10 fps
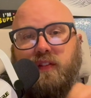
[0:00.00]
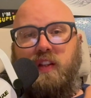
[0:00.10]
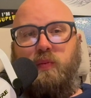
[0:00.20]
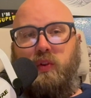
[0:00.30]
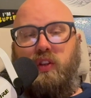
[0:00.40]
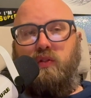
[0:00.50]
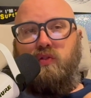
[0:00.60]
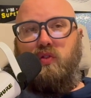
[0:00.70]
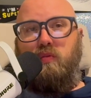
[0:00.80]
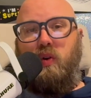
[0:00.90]
Facebook,
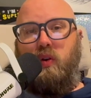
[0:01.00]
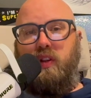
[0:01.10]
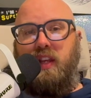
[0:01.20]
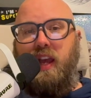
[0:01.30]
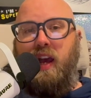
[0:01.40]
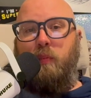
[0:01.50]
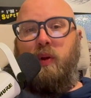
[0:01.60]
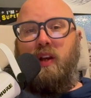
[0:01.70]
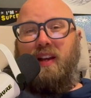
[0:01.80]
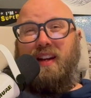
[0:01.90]
YouTube, or the
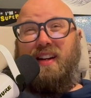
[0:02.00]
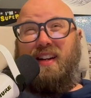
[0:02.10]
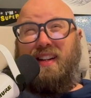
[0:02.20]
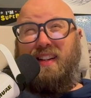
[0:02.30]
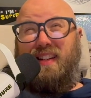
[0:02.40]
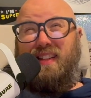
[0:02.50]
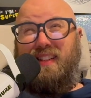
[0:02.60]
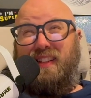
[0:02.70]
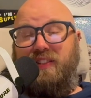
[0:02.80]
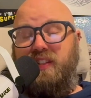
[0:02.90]
app uh,
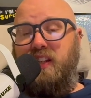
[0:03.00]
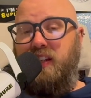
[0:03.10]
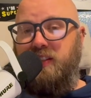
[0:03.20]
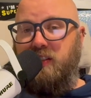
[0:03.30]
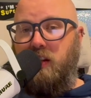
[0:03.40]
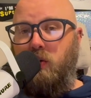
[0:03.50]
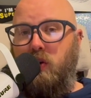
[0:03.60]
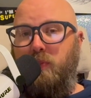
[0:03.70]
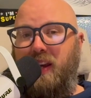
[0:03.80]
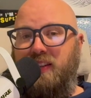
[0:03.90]

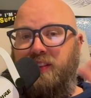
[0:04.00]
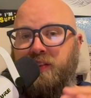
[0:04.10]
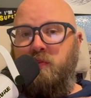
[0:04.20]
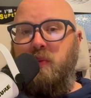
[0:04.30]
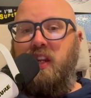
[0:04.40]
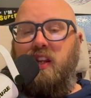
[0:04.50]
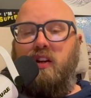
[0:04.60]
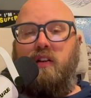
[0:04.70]
hillcityhudson.org backslash media